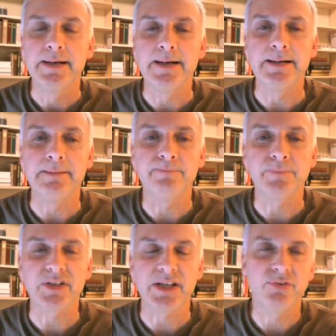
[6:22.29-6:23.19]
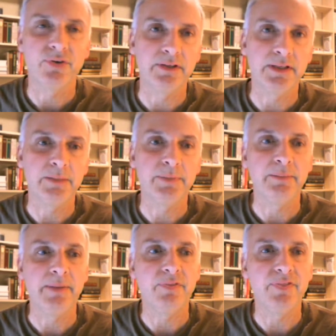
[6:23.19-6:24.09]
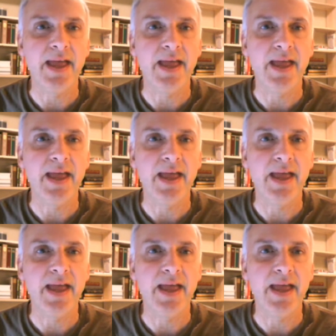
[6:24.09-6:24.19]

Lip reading: because I've heard a little bit about